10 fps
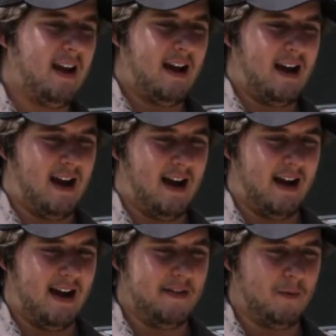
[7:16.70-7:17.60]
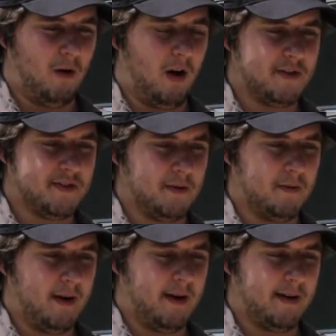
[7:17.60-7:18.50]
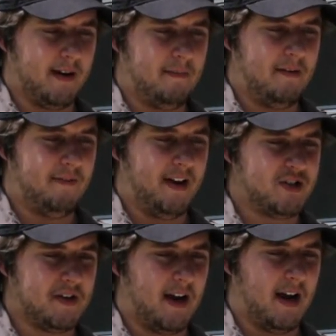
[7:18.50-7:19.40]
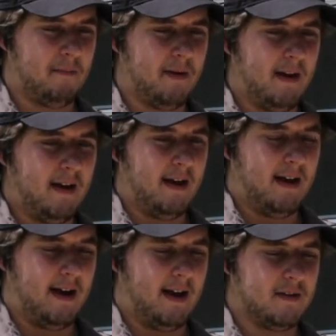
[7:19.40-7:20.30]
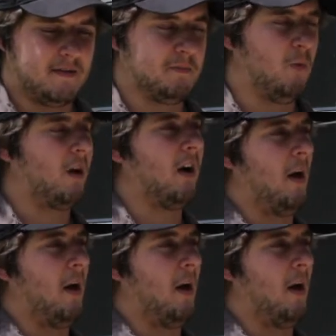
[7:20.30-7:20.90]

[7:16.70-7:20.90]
And then we're also going to be finishing up some work on our